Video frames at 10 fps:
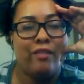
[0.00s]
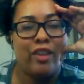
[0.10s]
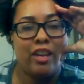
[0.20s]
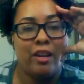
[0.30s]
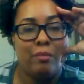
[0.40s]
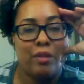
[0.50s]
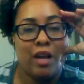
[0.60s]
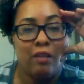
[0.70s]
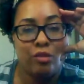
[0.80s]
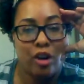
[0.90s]
we have
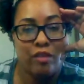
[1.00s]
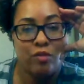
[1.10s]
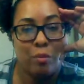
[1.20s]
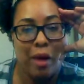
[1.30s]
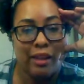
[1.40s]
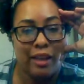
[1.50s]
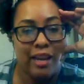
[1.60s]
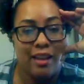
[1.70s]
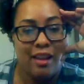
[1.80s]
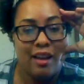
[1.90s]
him covering for
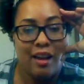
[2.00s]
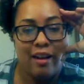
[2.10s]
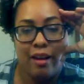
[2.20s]
Melly,